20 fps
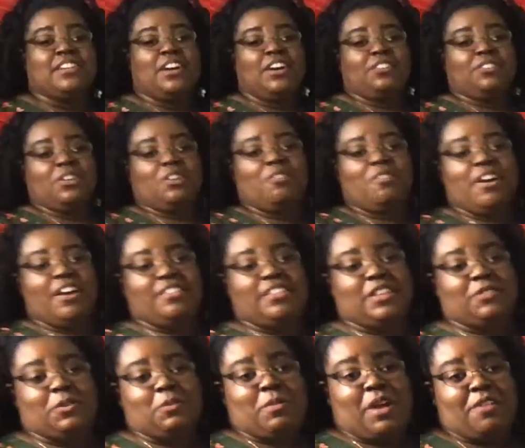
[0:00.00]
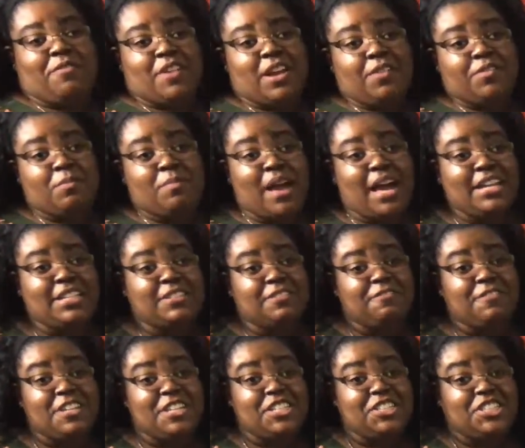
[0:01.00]
song requests as we wait for everybody to
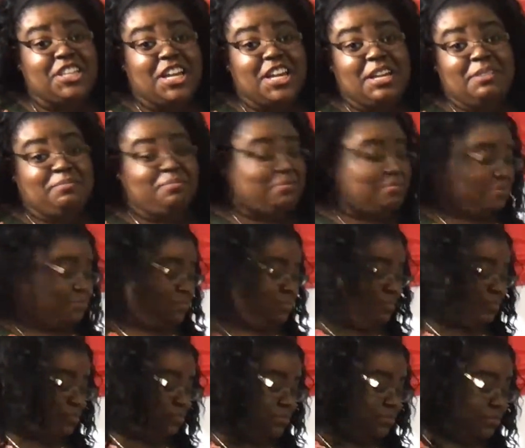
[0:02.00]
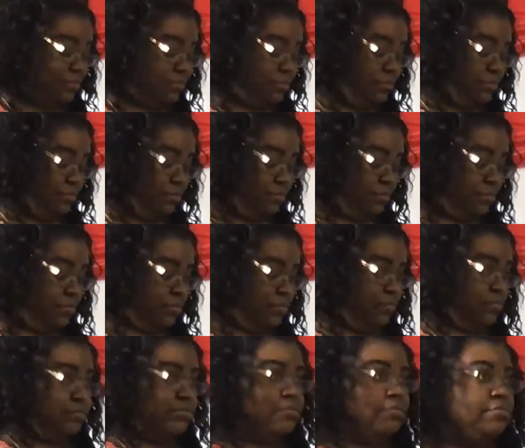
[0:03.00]
finish up?
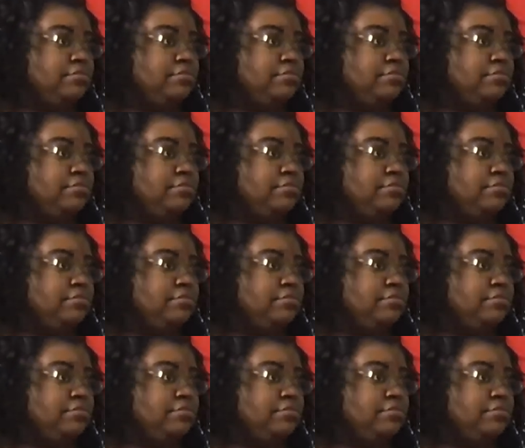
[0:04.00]
Silent